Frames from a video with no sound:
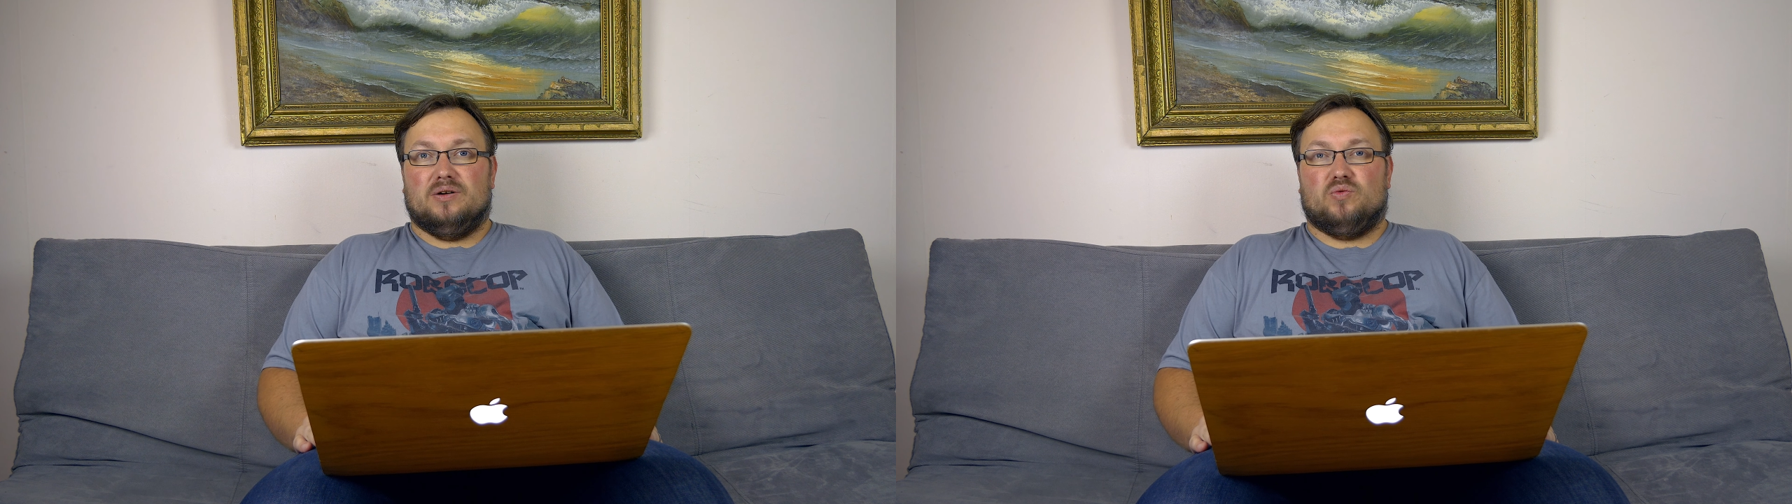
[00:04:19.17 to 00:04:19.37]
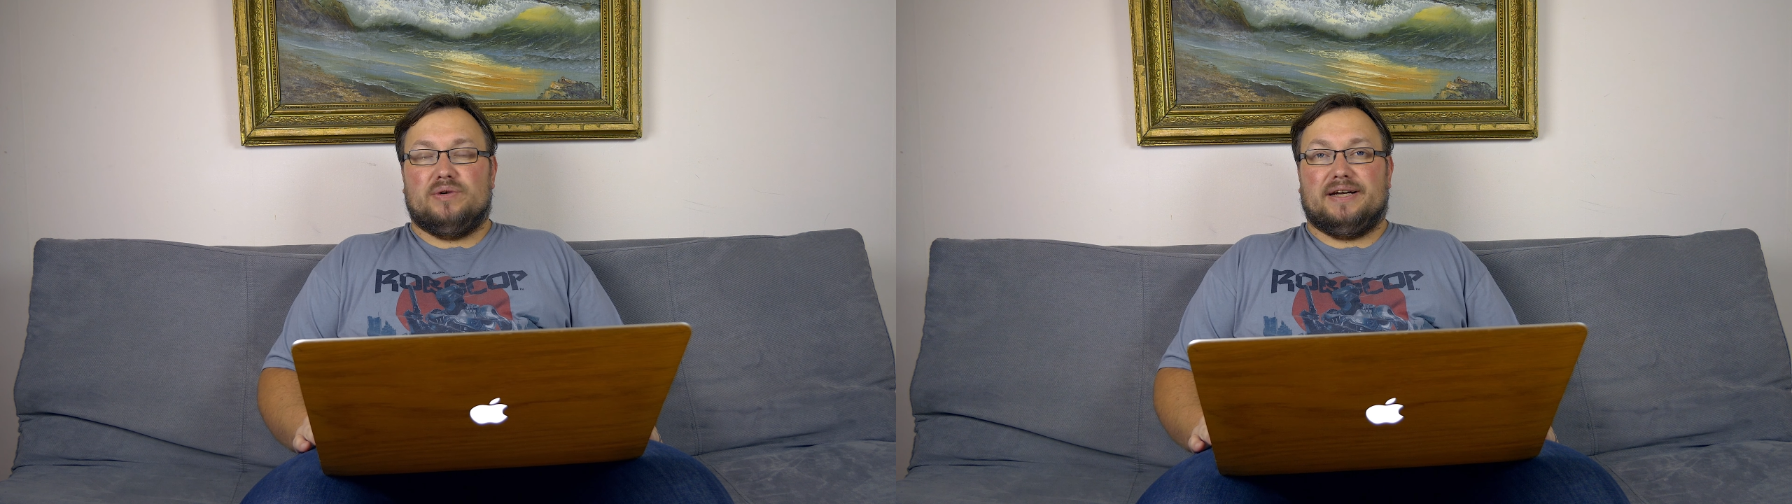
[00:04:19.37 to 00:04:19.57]

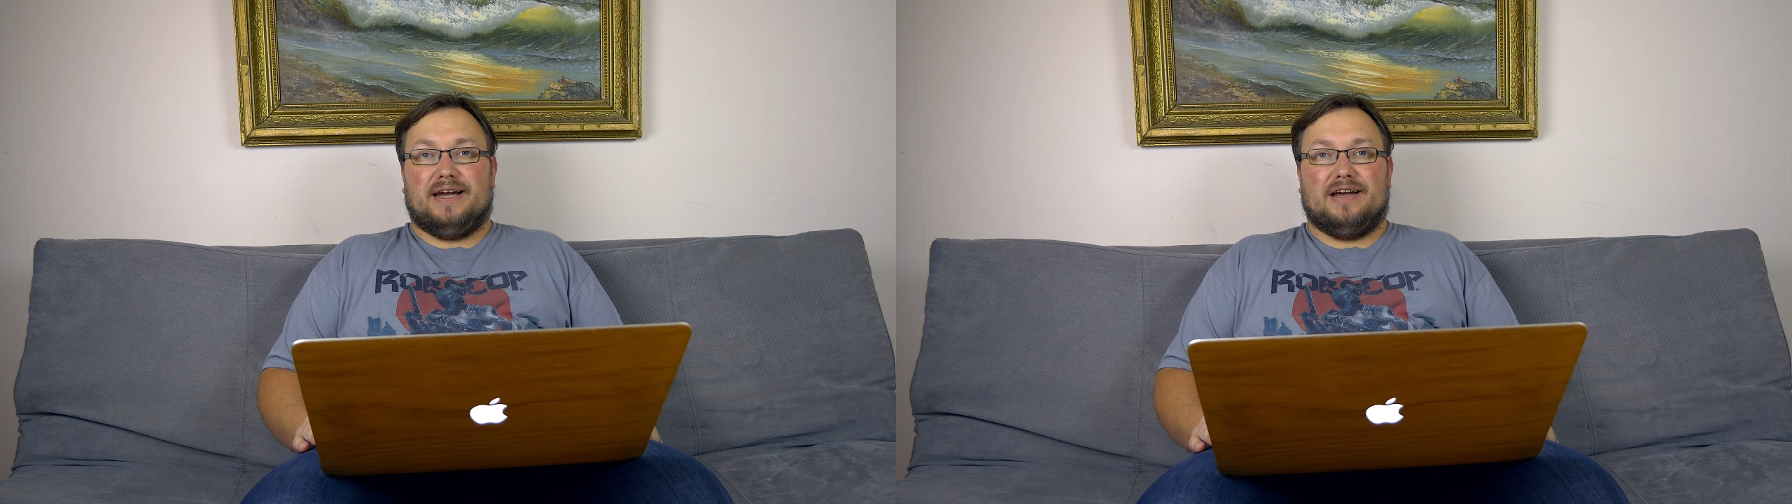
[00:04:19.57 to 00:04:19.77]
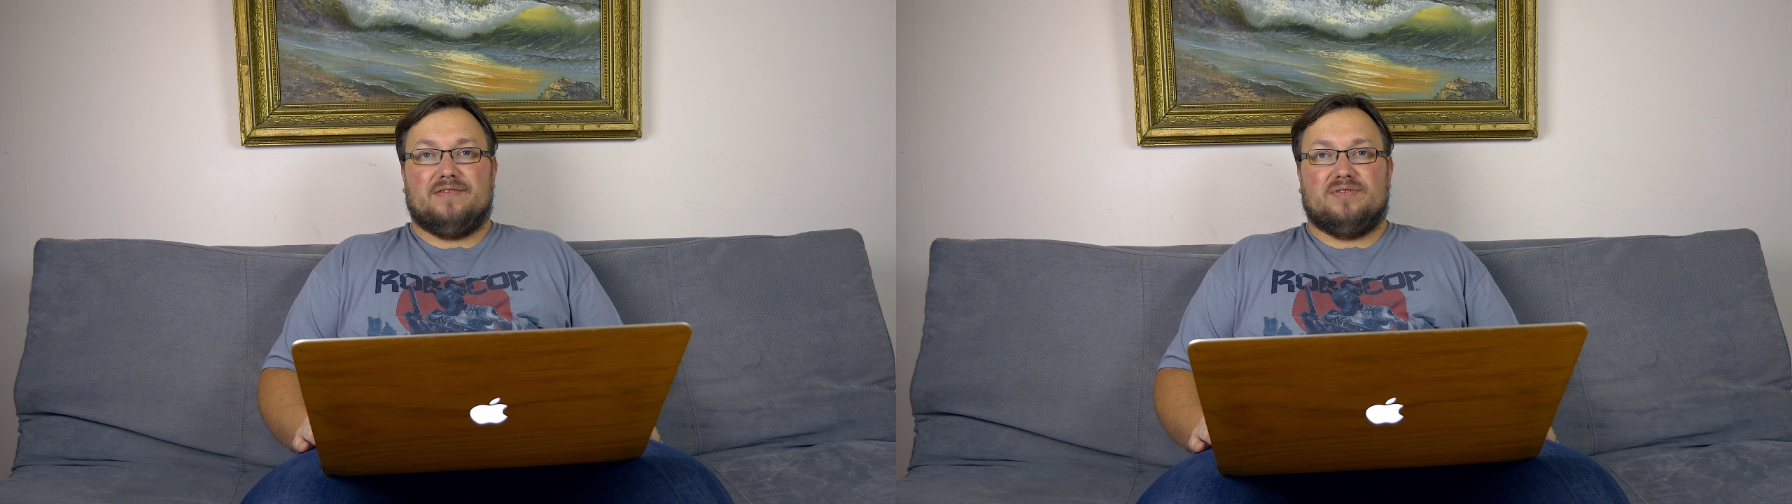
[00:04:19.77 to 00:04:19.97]
We
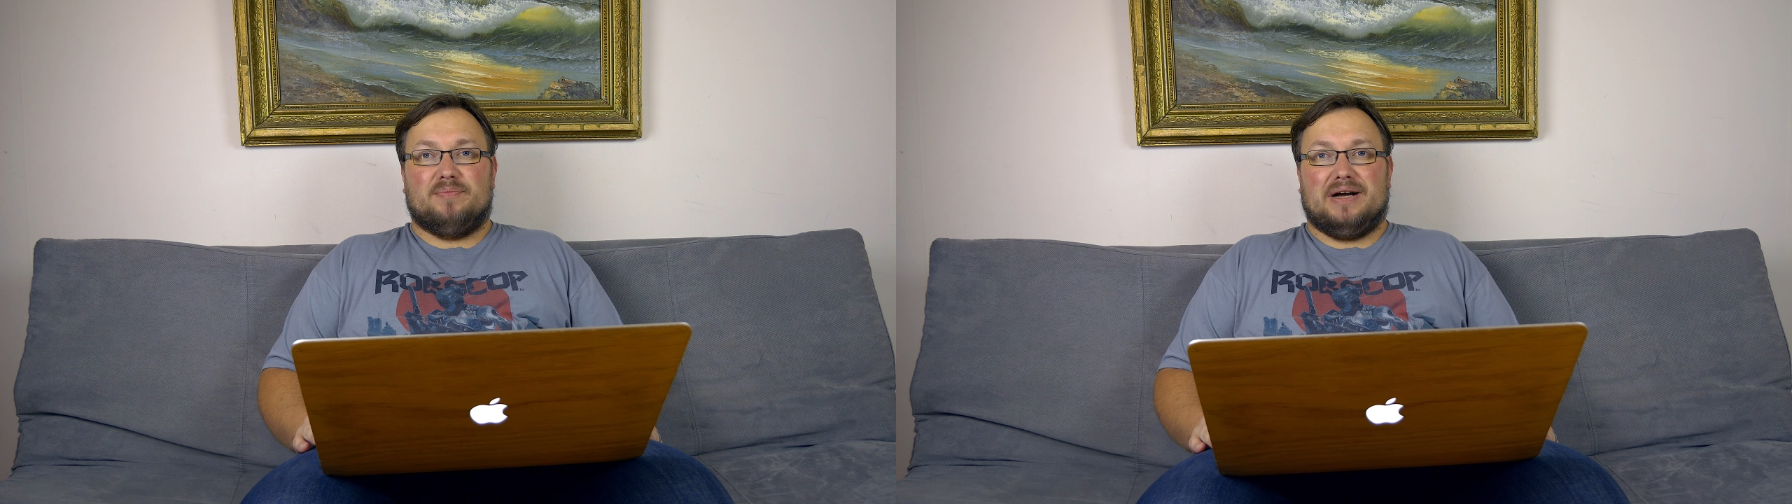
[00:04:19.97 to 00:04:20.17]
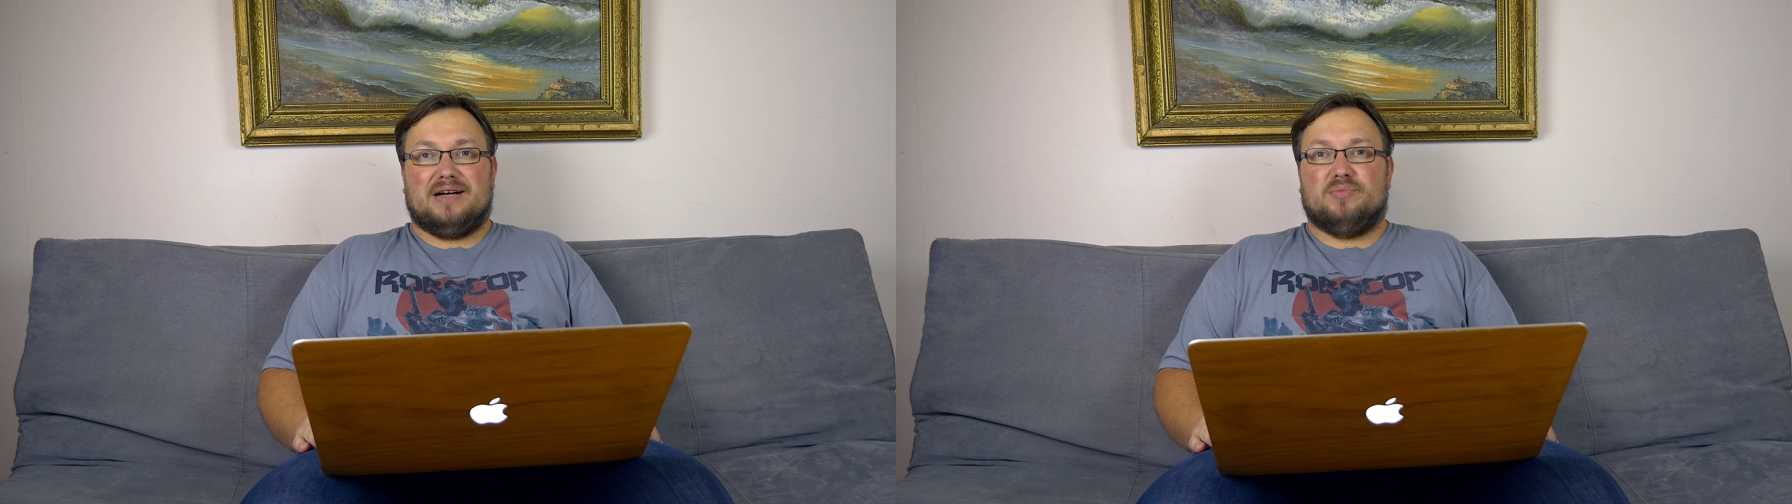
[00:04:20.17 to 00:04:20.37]
have a
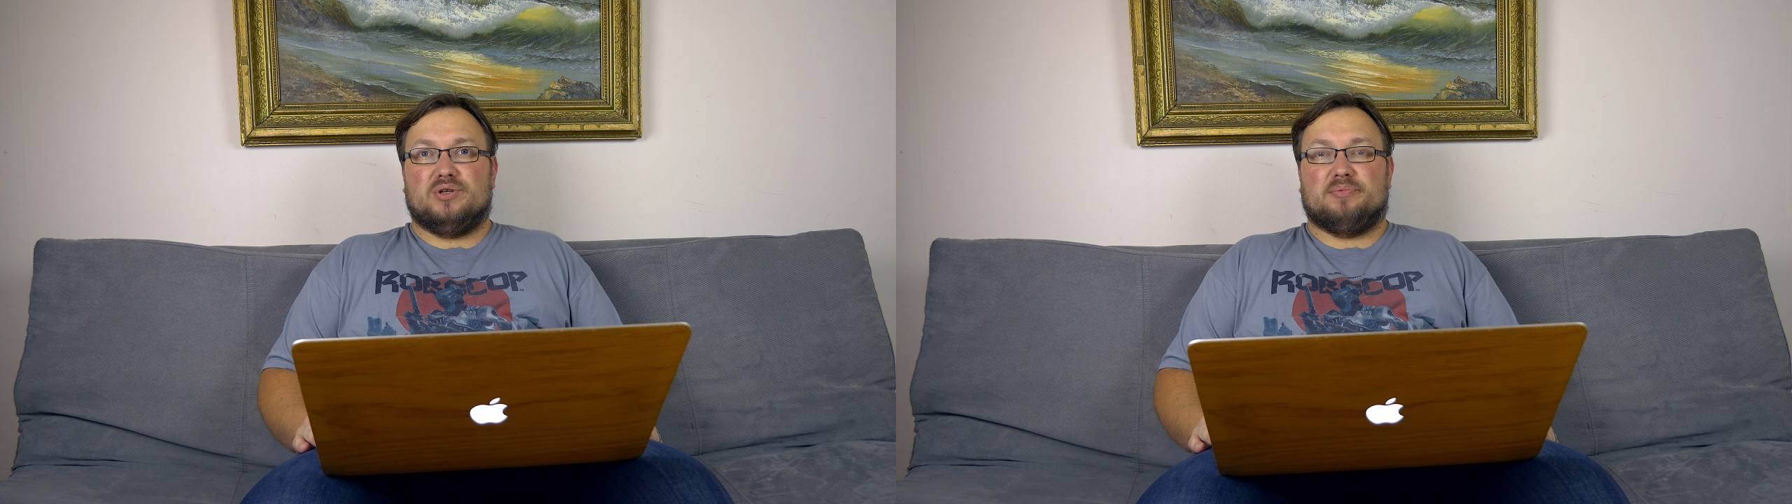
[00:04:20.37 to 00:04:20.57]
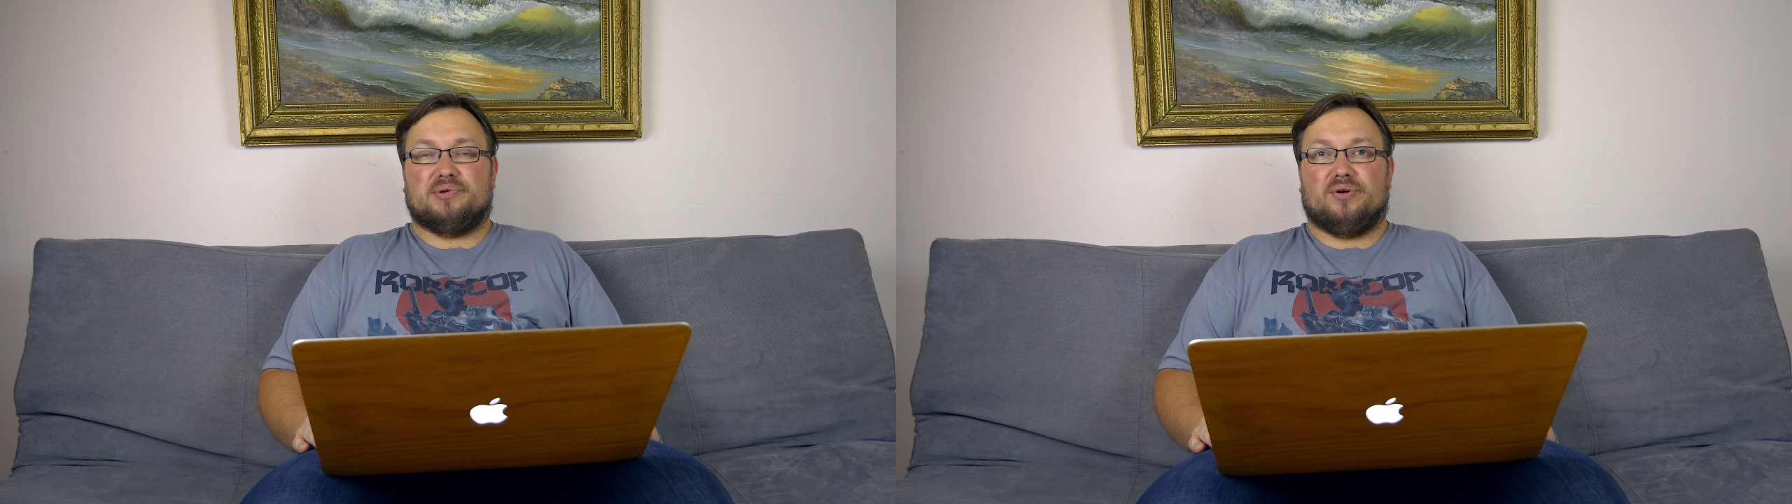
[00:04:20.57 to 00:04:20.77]

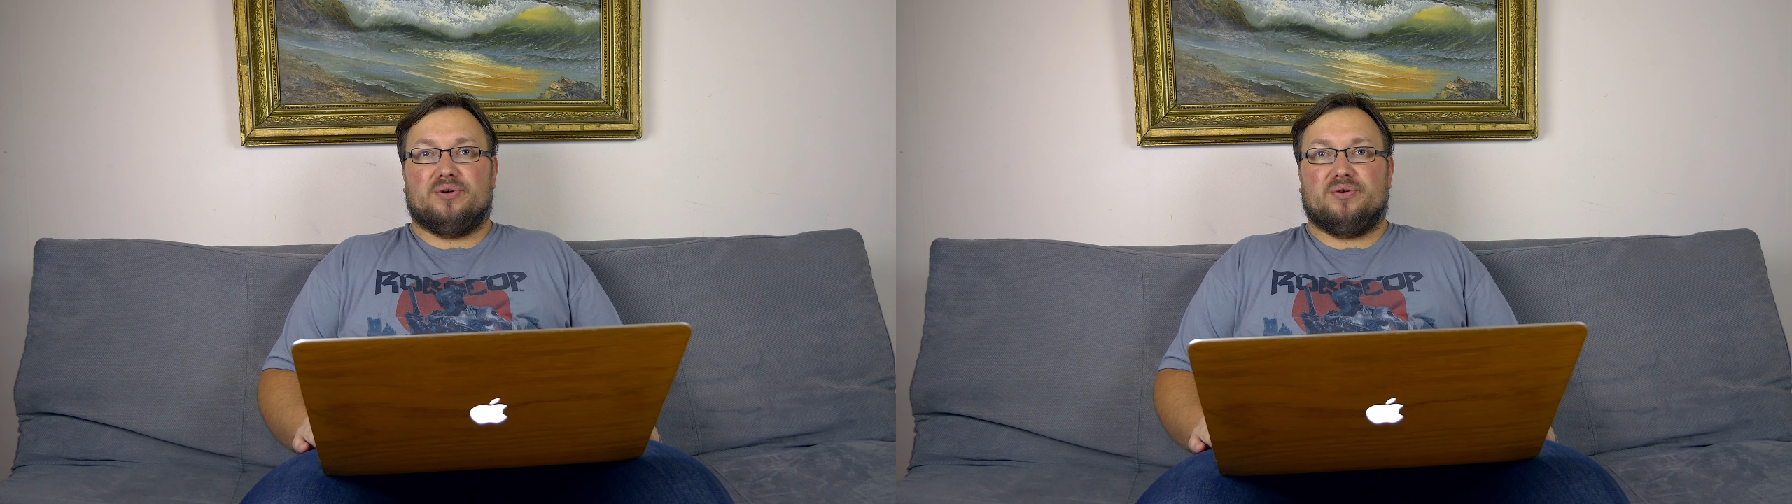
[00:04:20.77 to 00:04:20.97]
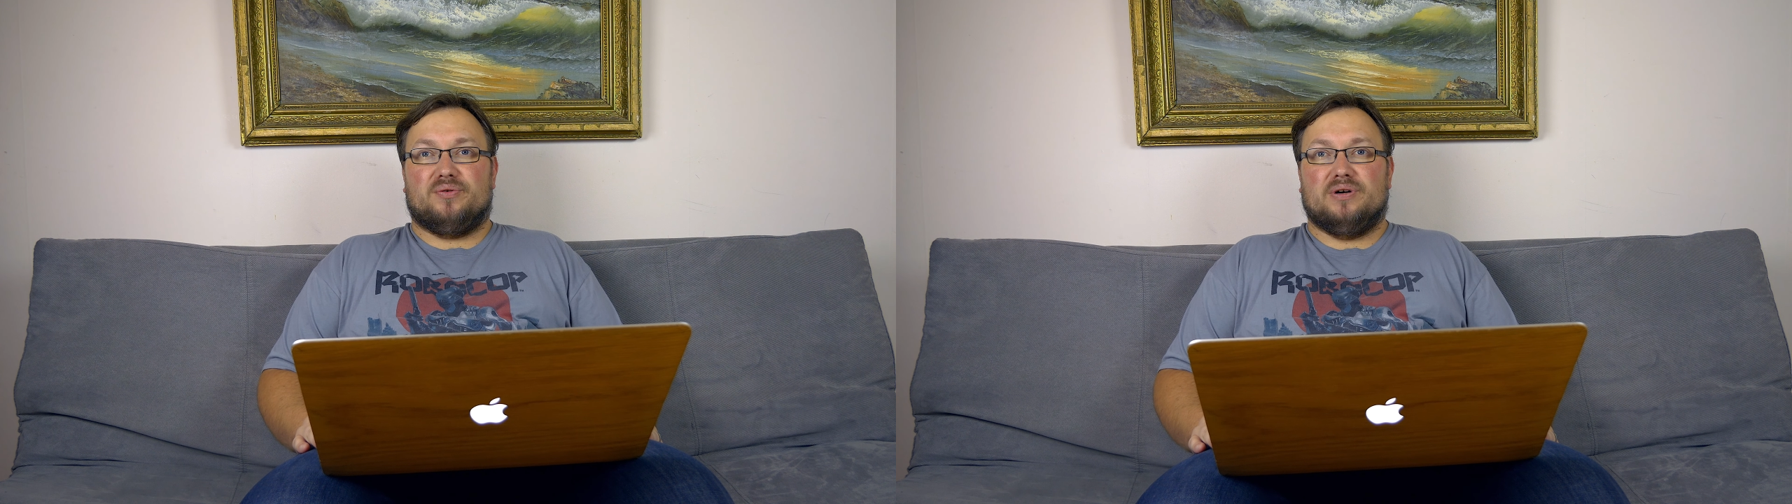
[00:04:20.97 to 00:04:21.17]
MacBook
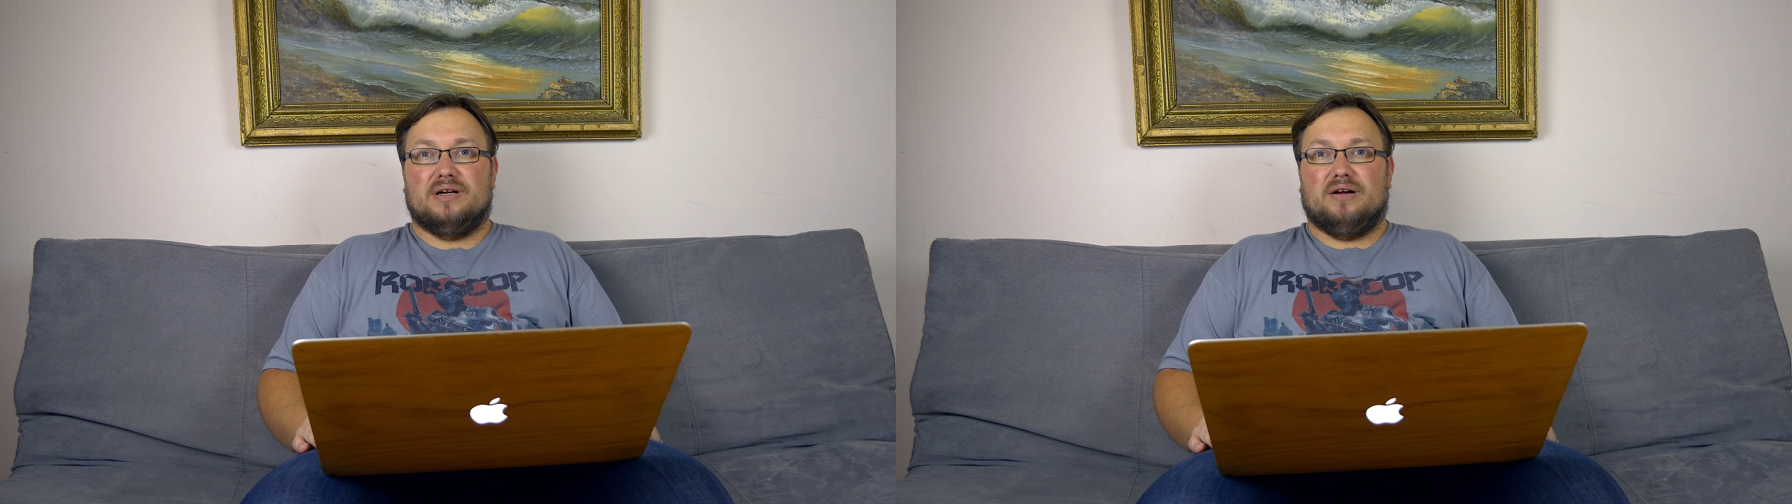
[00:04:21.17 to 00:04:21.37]
Pro